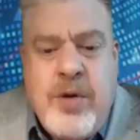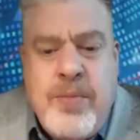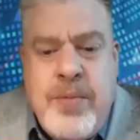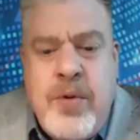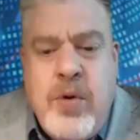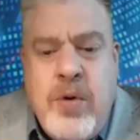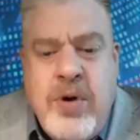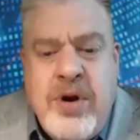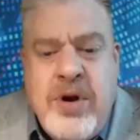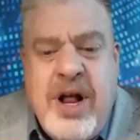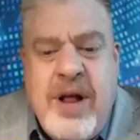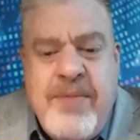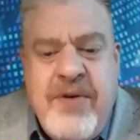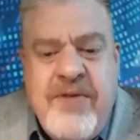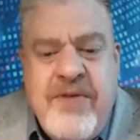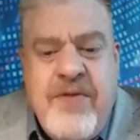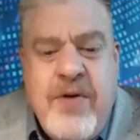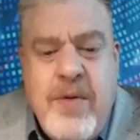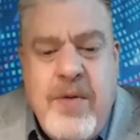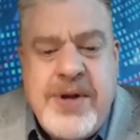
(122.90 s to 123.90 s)
top quartile
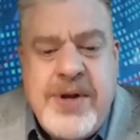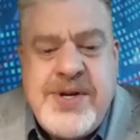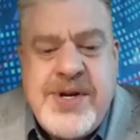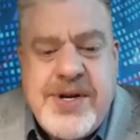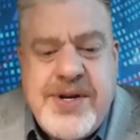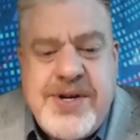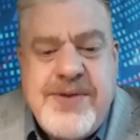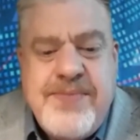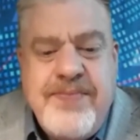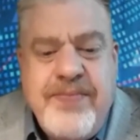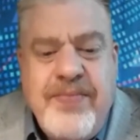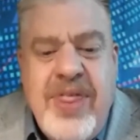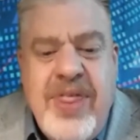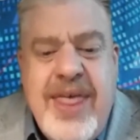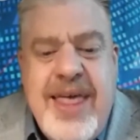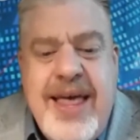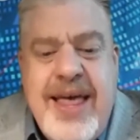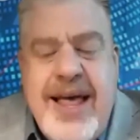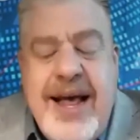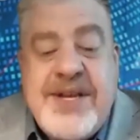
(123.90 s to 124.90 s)
performances.
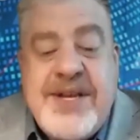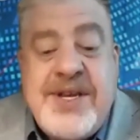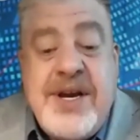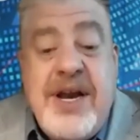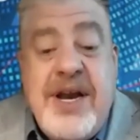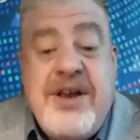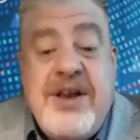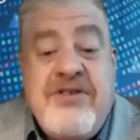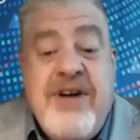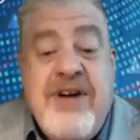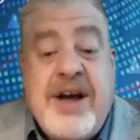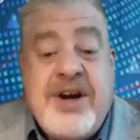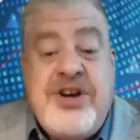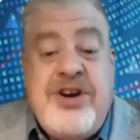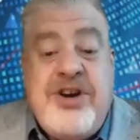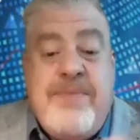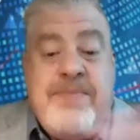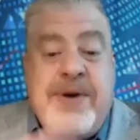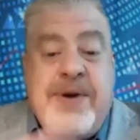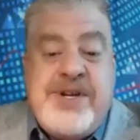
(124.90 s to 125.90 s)
As an
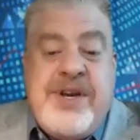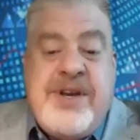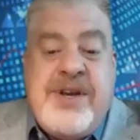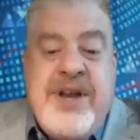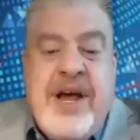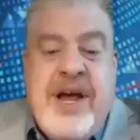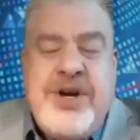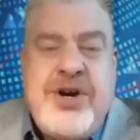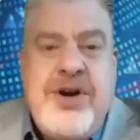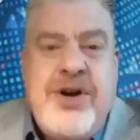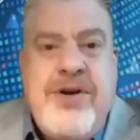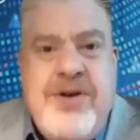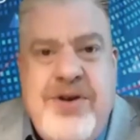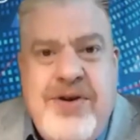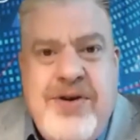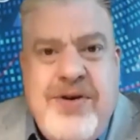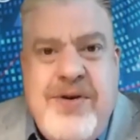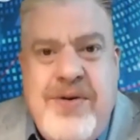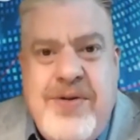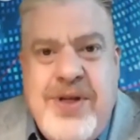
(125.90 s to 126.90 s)
introductory presentation
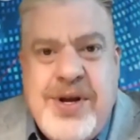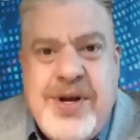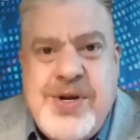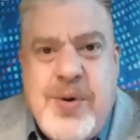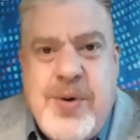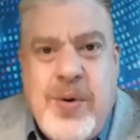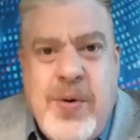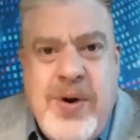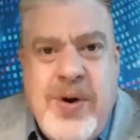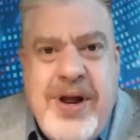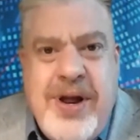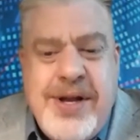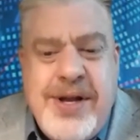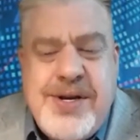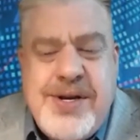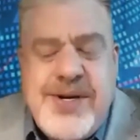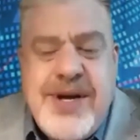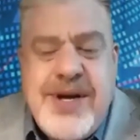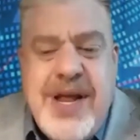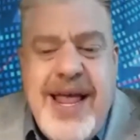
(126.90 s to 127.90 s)
to this
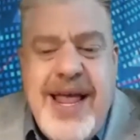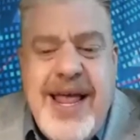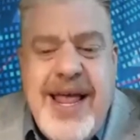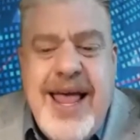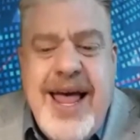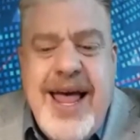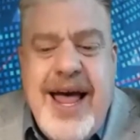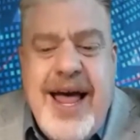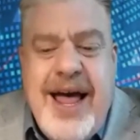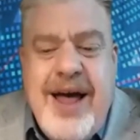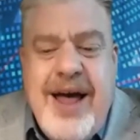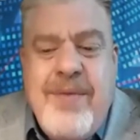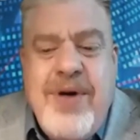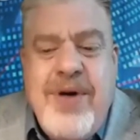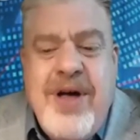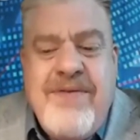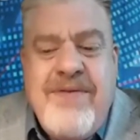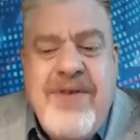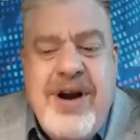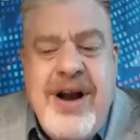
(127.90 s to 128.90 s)
audience,
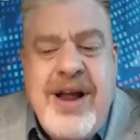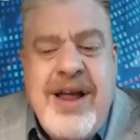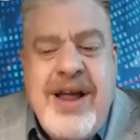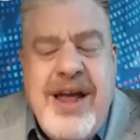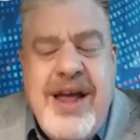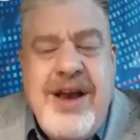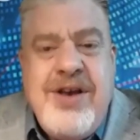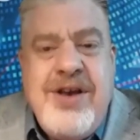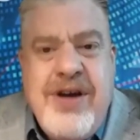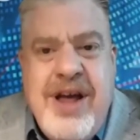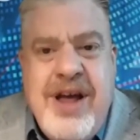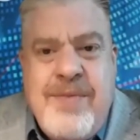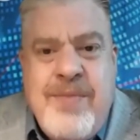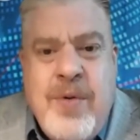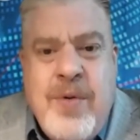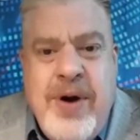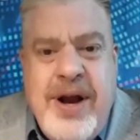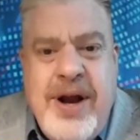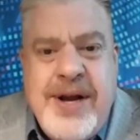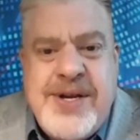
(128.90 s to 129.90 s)
we are very keen to get
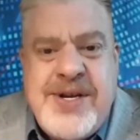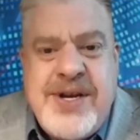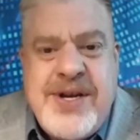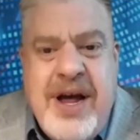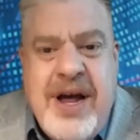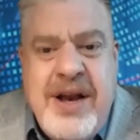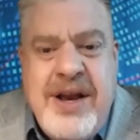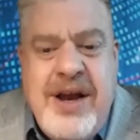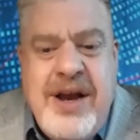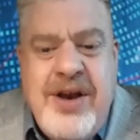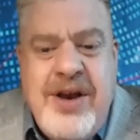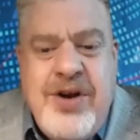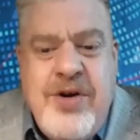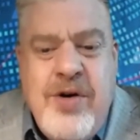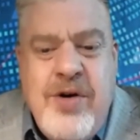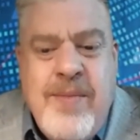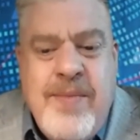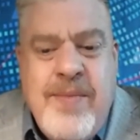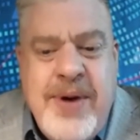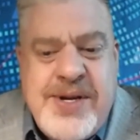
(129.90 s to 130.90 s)
more insight into
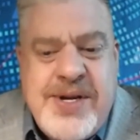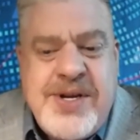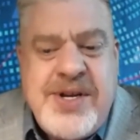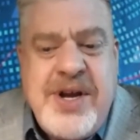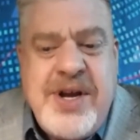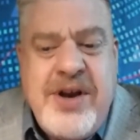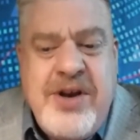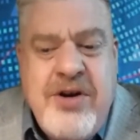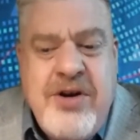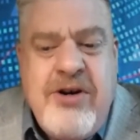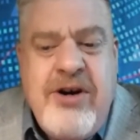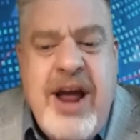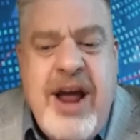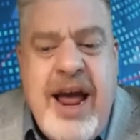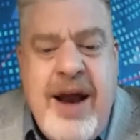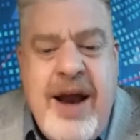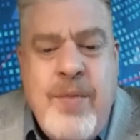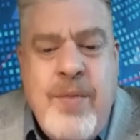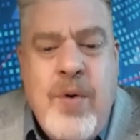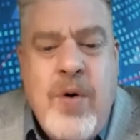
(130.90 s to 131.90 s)
your business, into
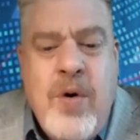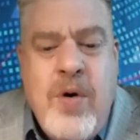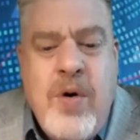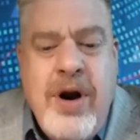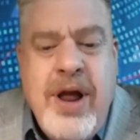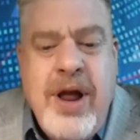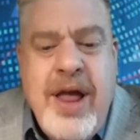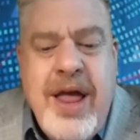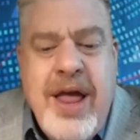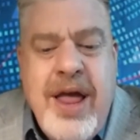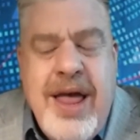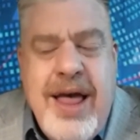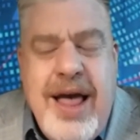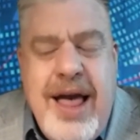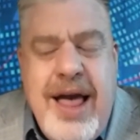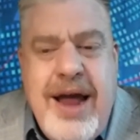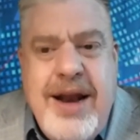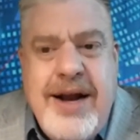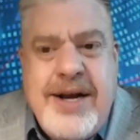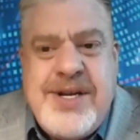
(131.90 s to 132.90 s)
Ranmore,
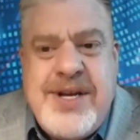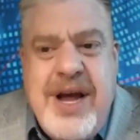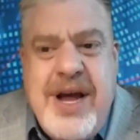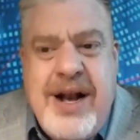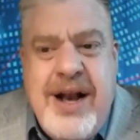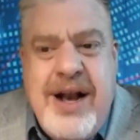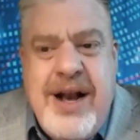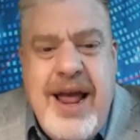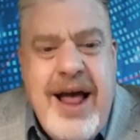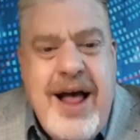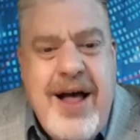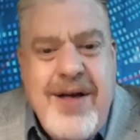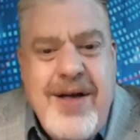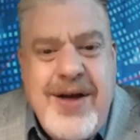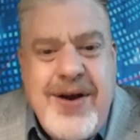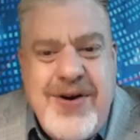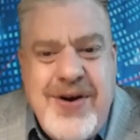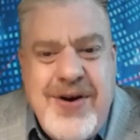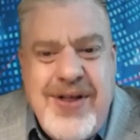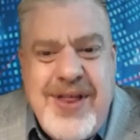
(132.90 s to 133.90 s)
and exactly how
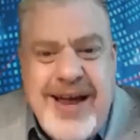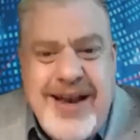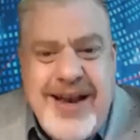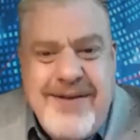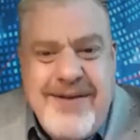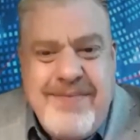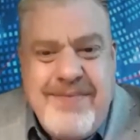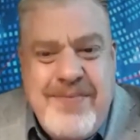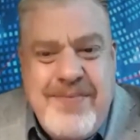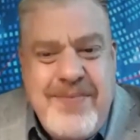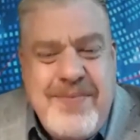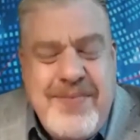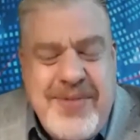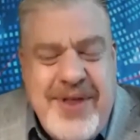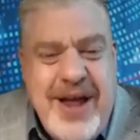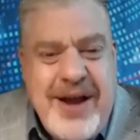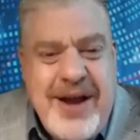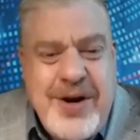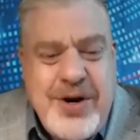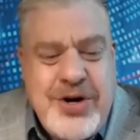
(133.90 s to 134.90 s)
you do that.
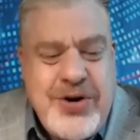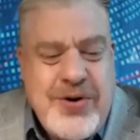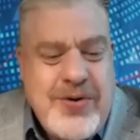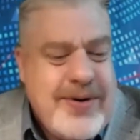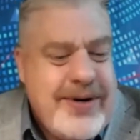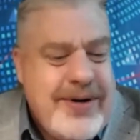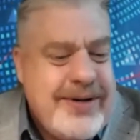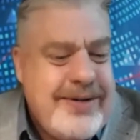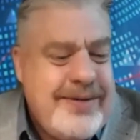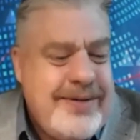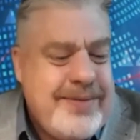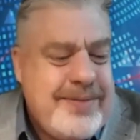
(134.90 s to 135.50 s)
Thank you, Sean.